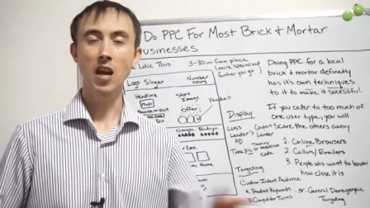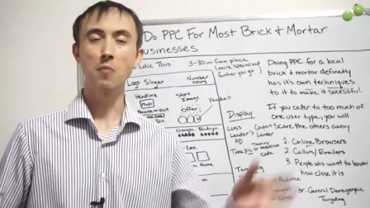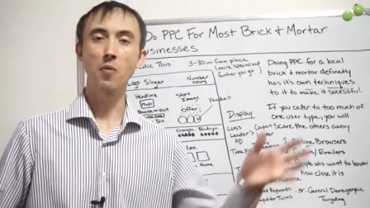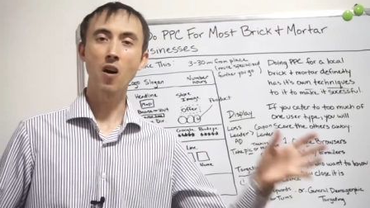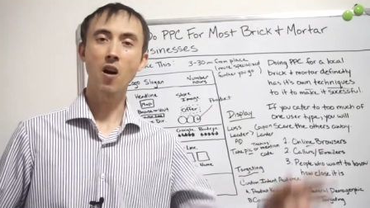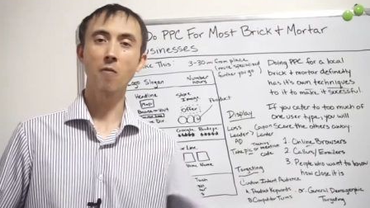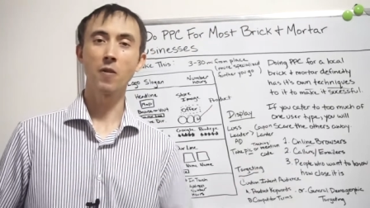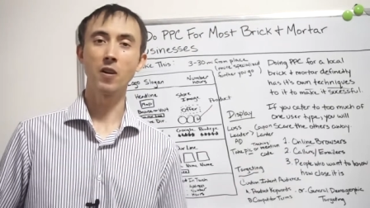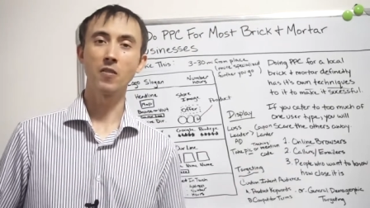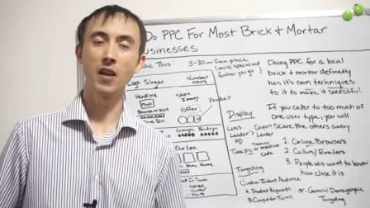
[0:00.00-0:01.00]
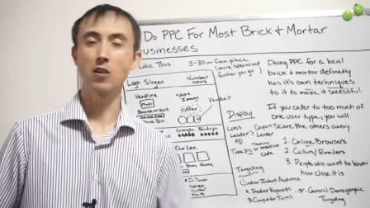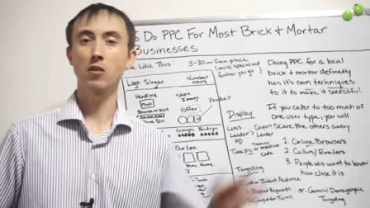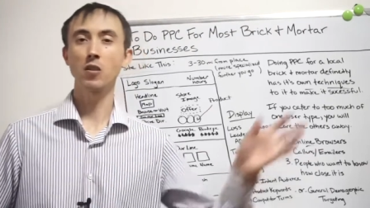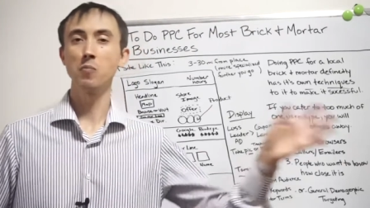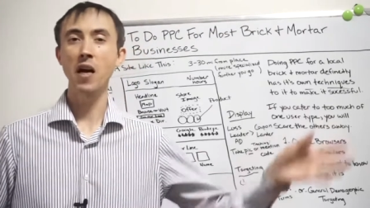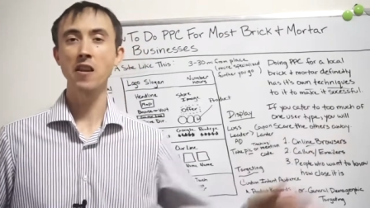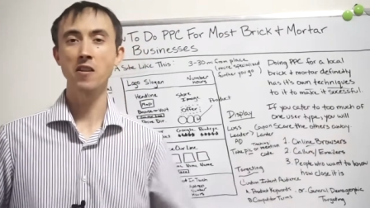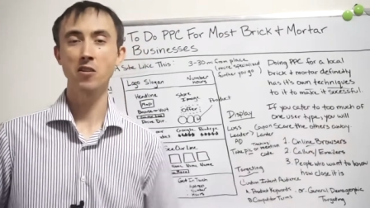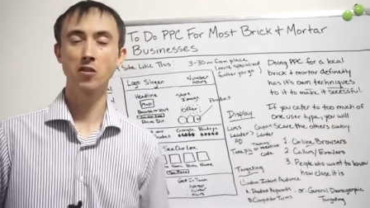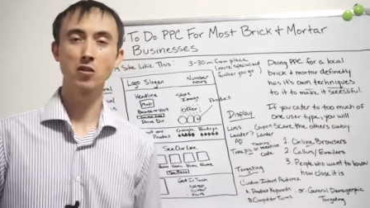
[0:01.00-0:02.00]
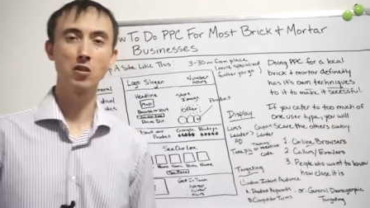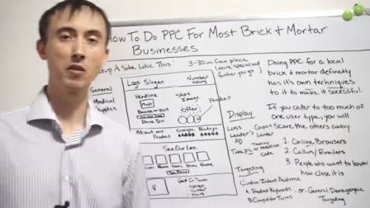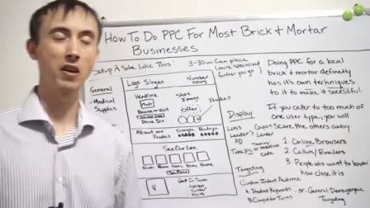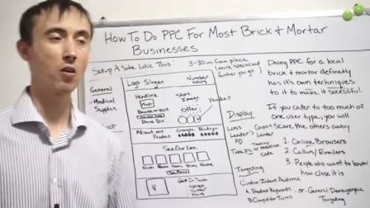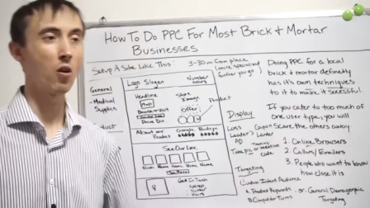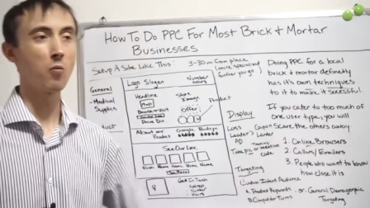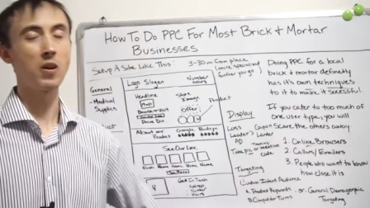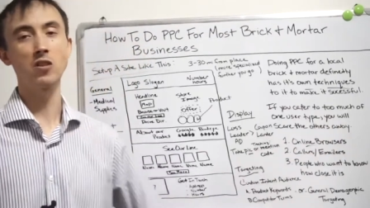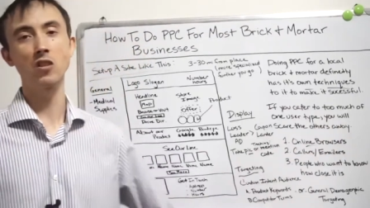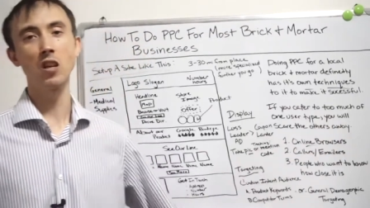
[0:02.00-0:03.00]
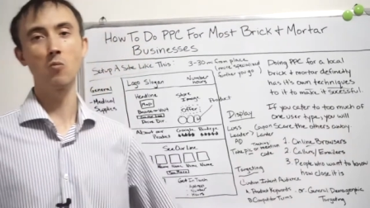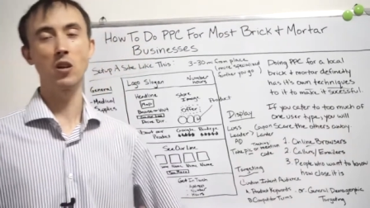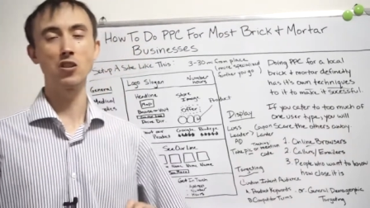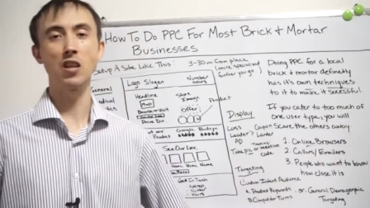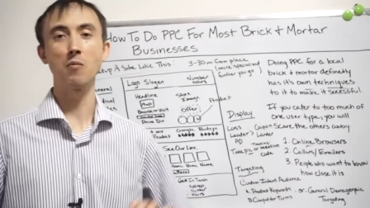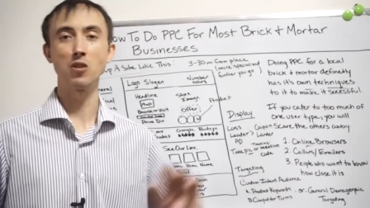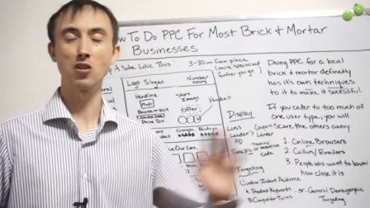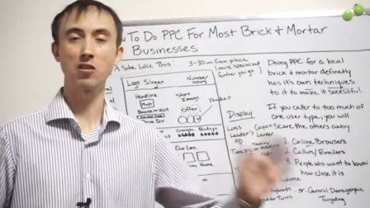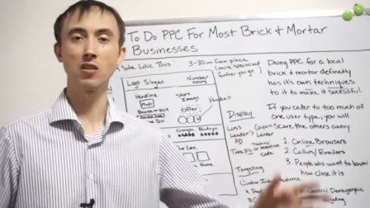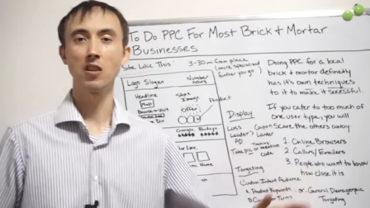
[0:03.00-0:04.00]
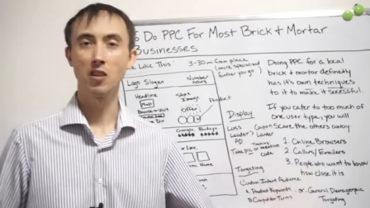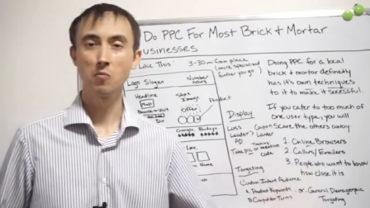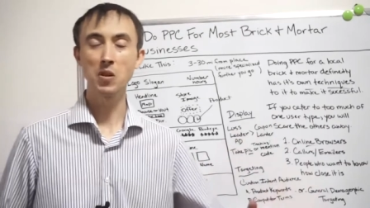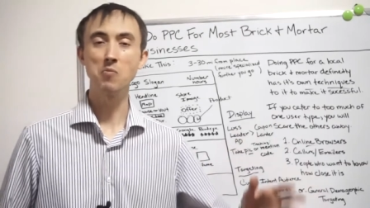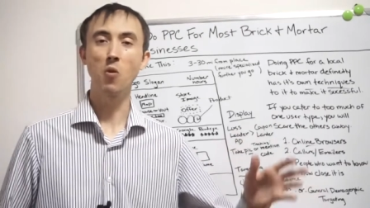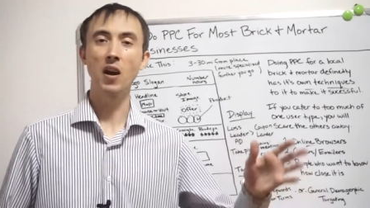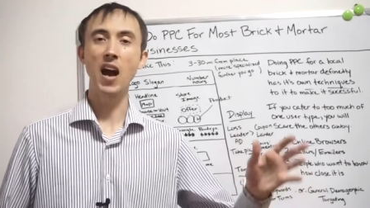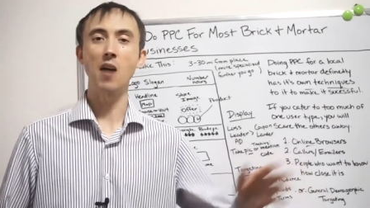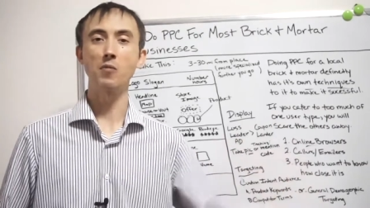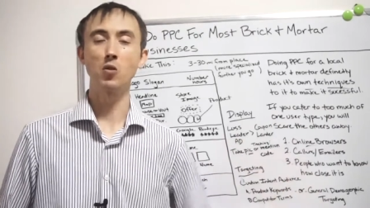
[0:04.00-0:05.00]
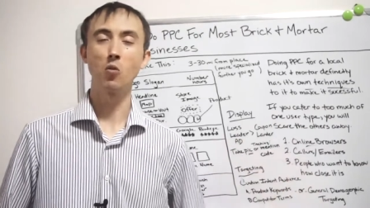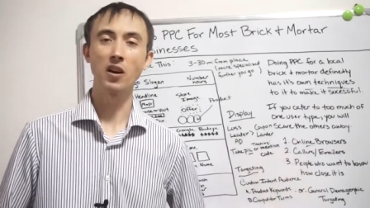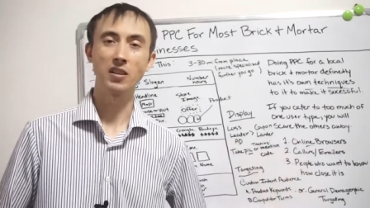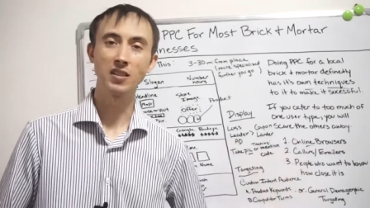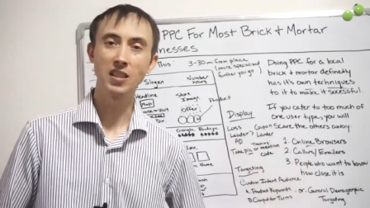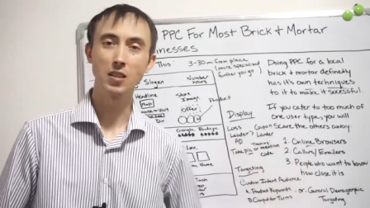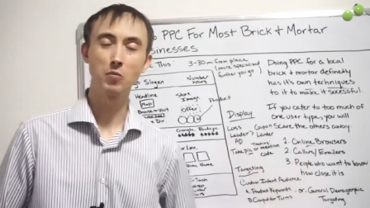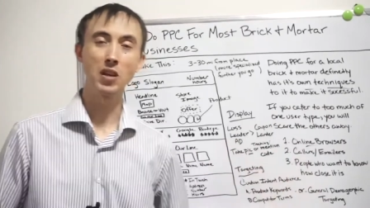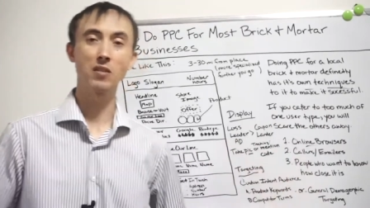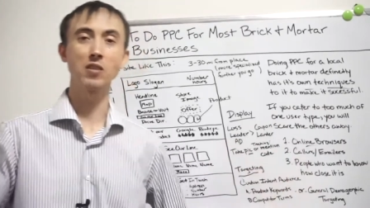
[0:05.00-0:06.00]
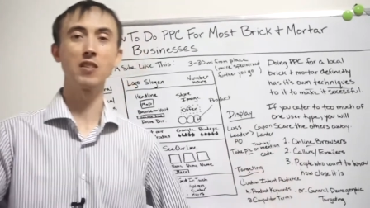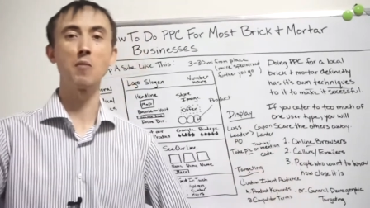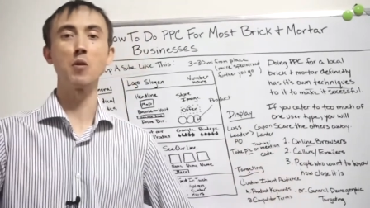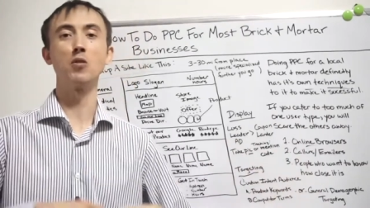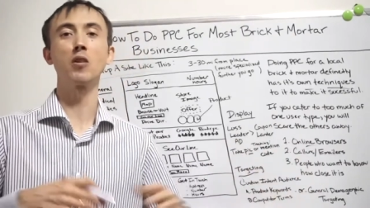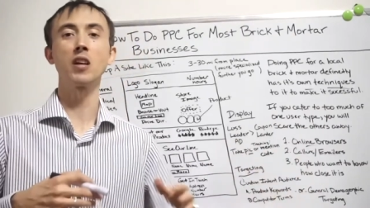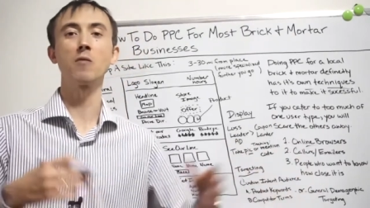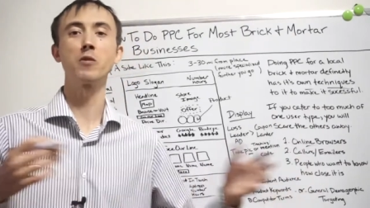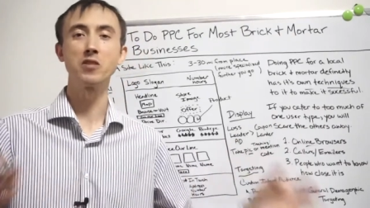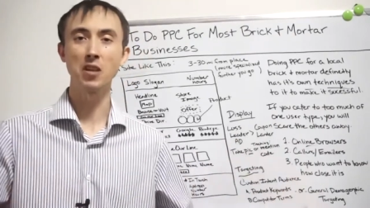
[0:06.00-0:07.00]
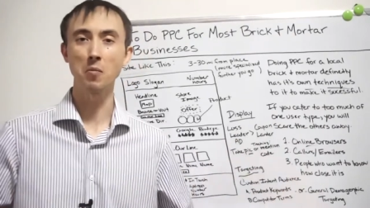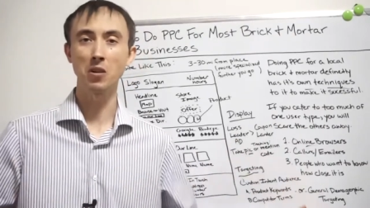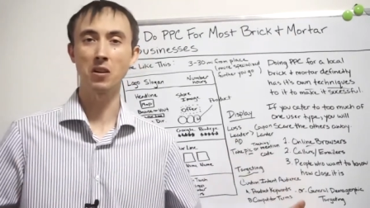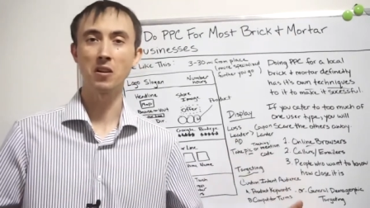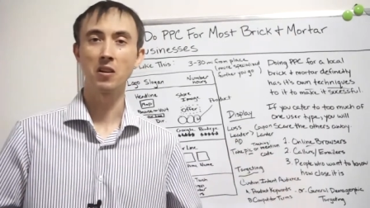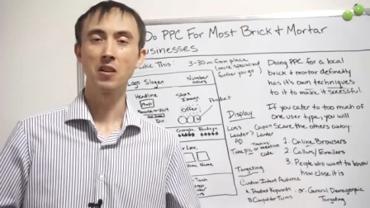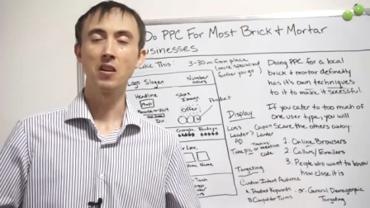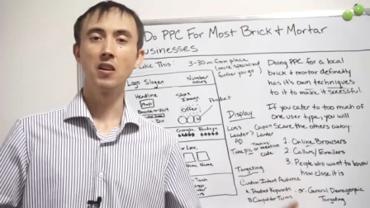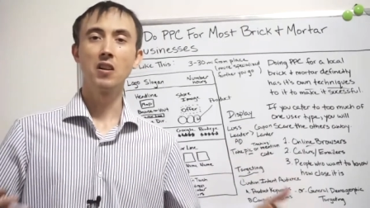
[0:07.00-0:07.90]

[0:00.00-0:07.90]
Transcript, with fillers: type offer that your competitors are doing, or in which they would just be more apt to want to see themselves because they've been looking for similar